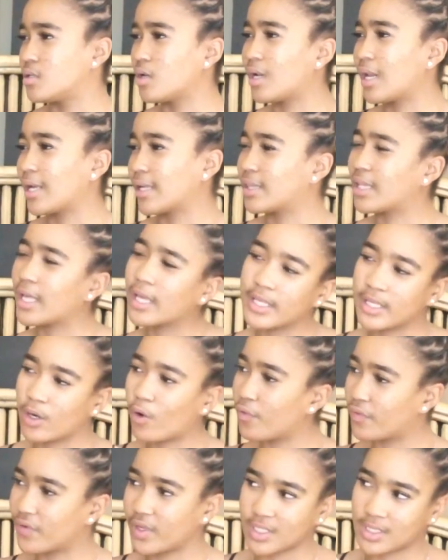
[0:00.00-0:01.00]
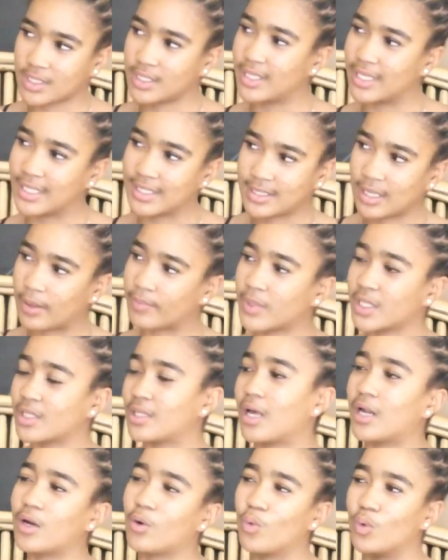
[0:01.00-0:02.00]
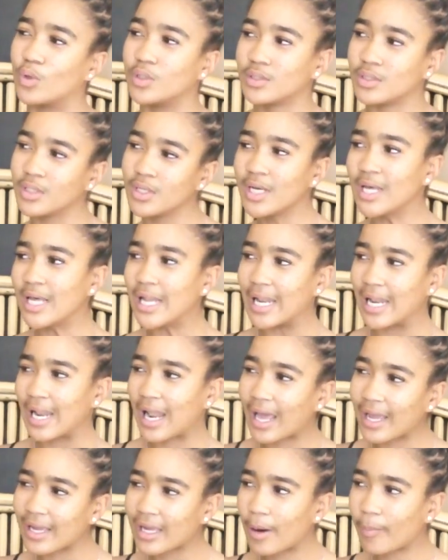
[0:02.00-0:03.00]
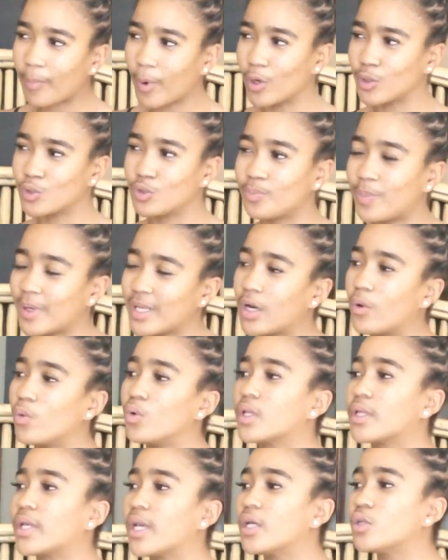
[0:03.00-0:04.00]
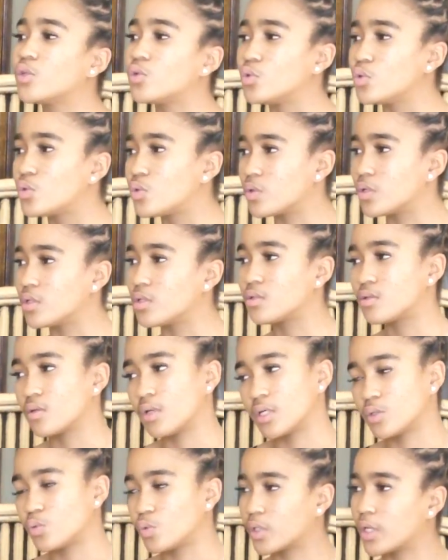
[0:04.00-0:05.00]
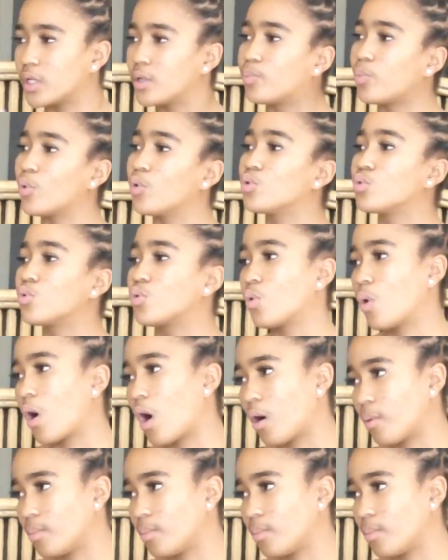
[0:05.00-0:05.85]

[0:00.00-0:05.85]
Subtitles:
Not like obviously there's something that I won't like about you, but I will get used to it so that we can both grow up.